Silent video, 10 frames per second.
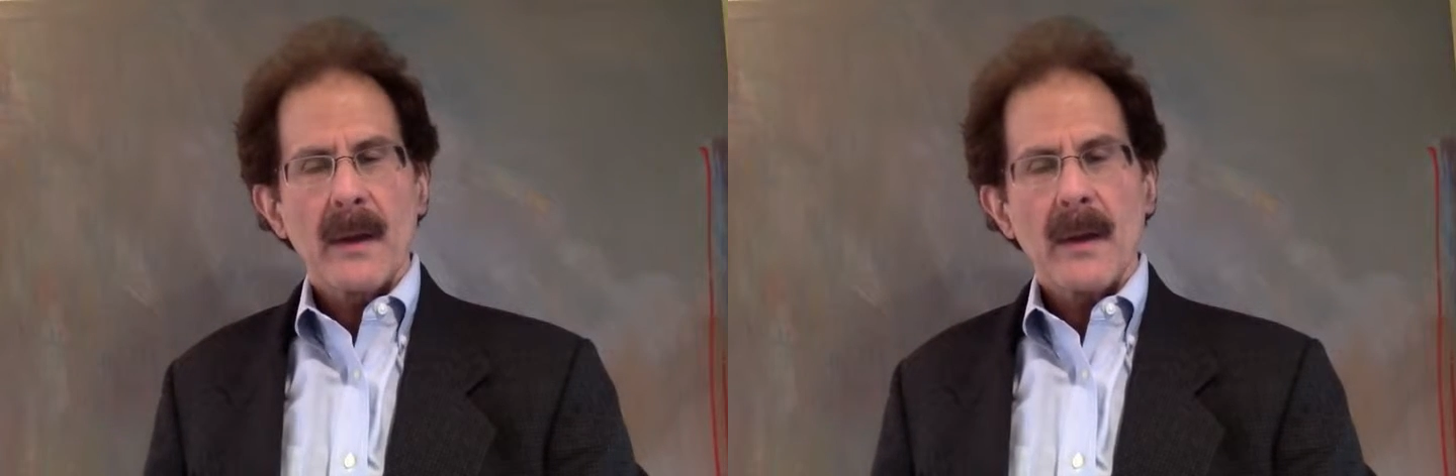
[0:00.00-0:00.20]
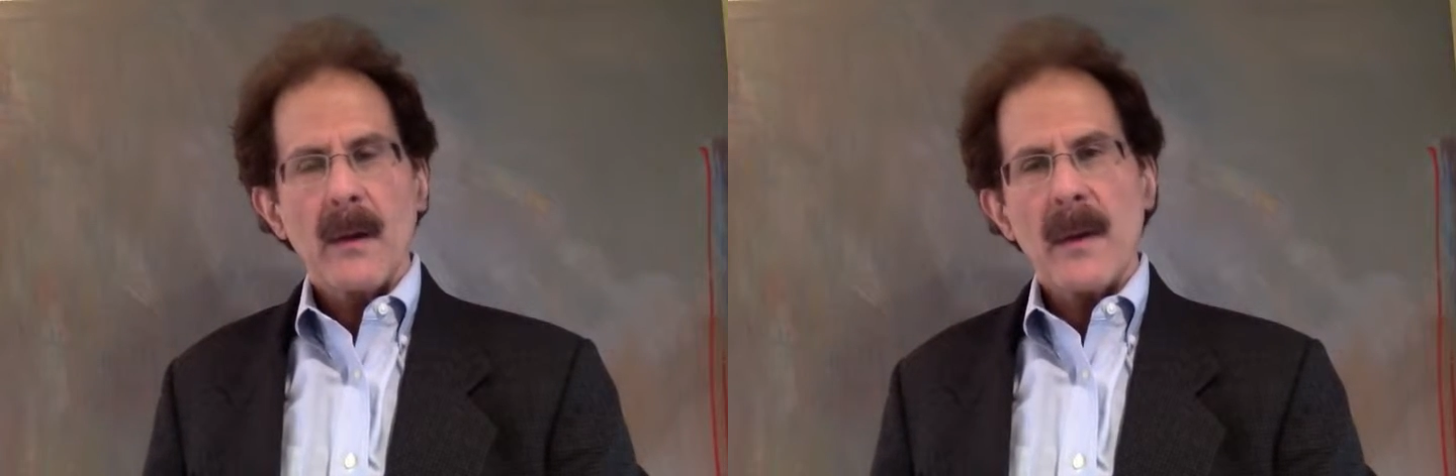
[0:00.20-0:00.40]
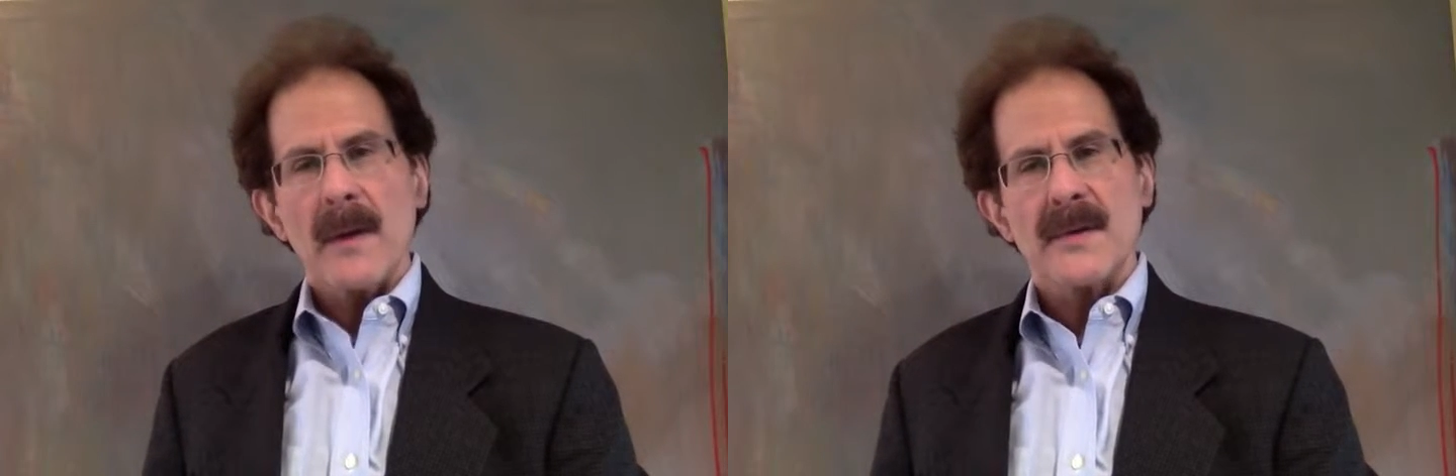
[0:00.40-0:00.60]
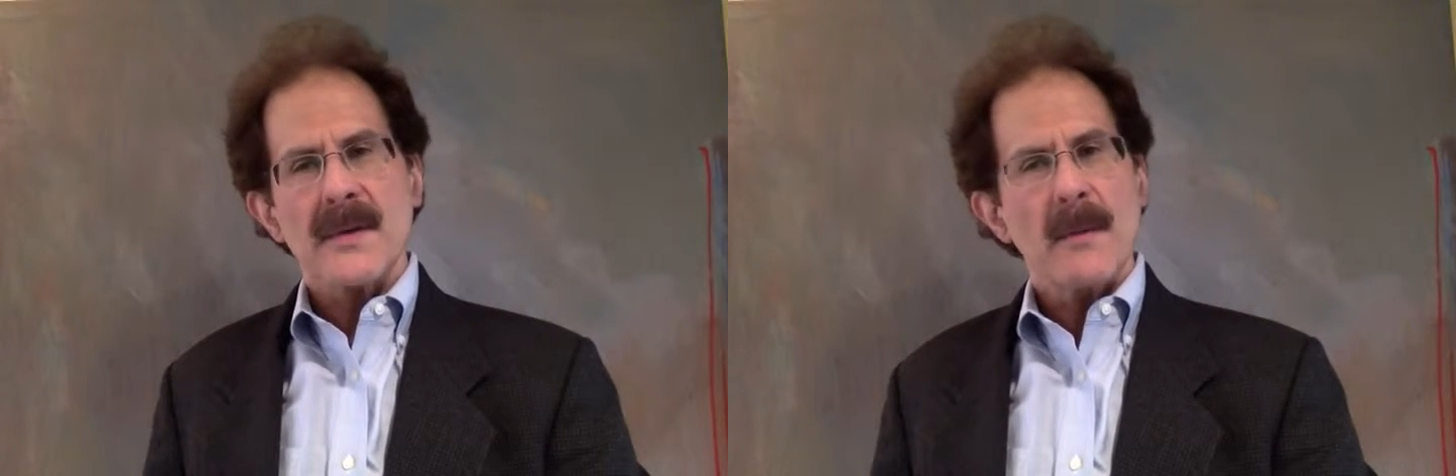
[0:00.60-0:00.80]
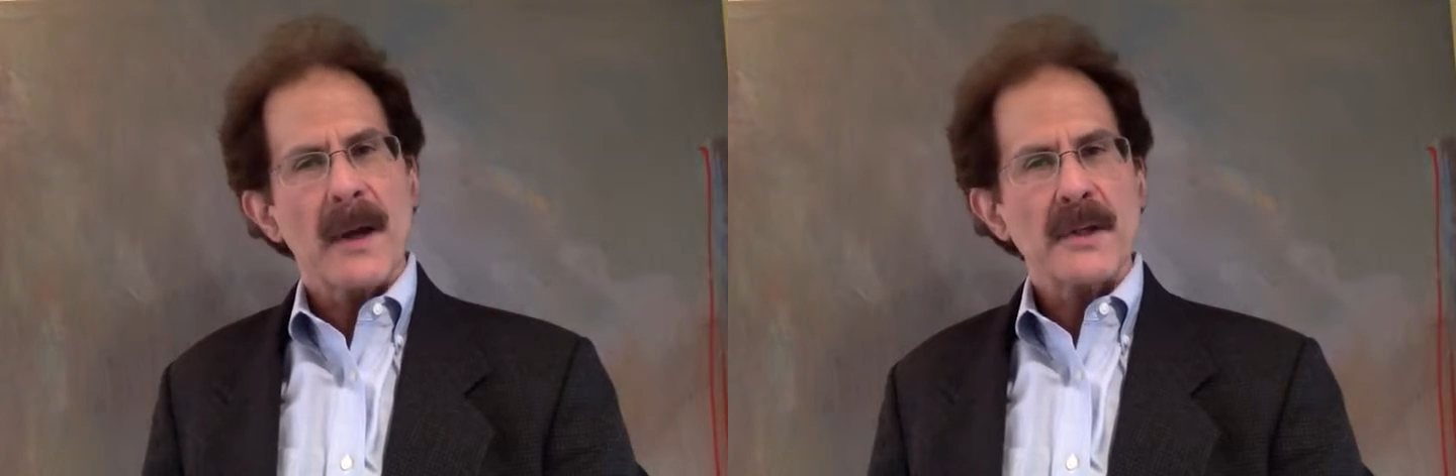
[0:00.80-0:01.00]
You know, one hears
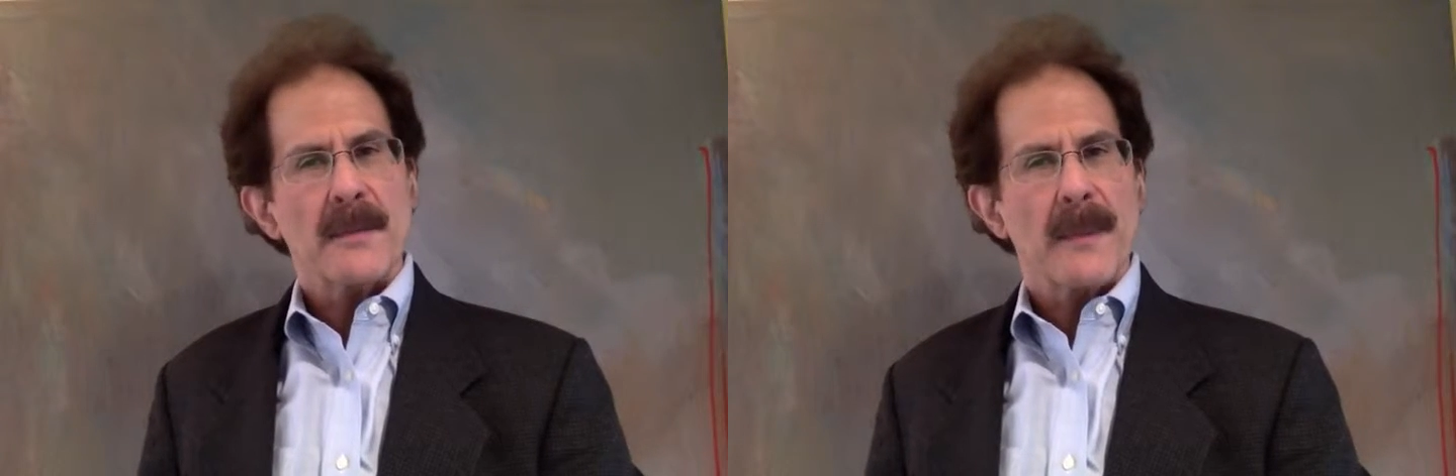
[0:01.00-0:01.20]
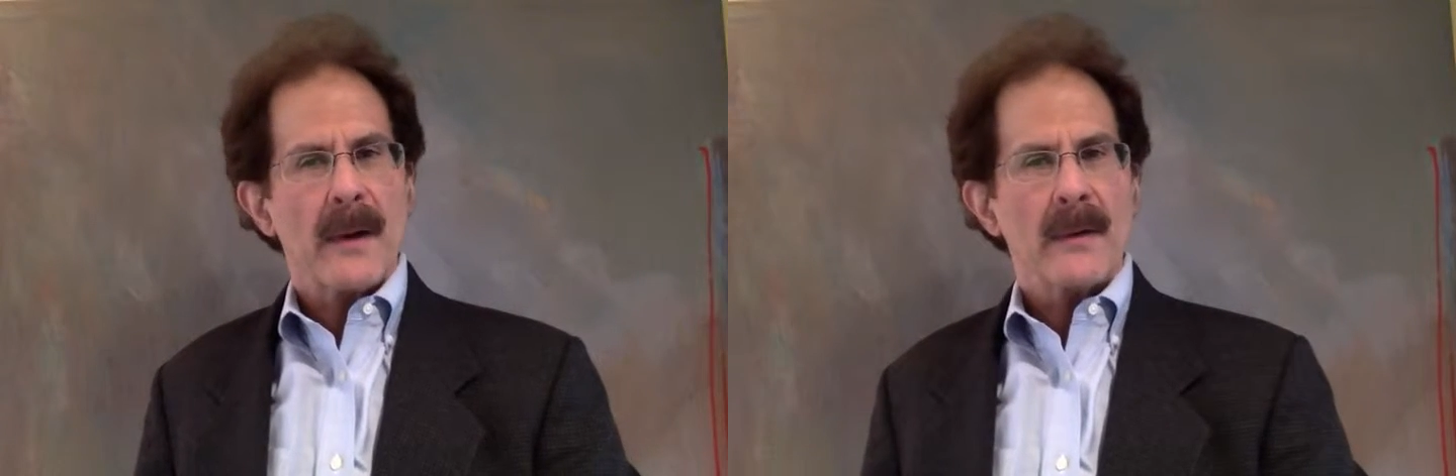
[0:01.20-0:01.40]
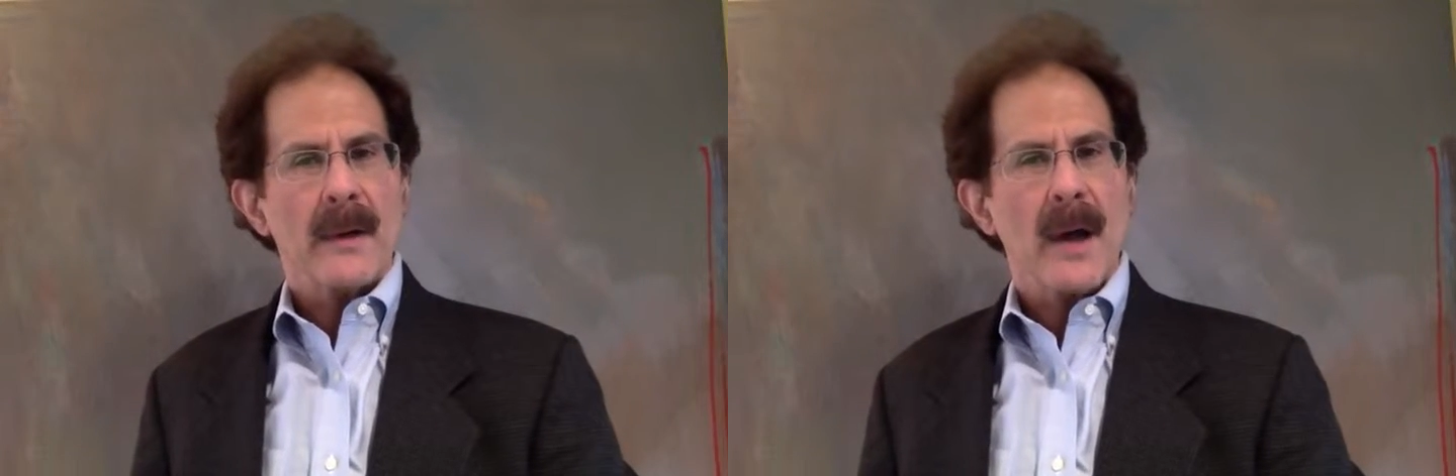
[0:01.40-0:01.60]
so much about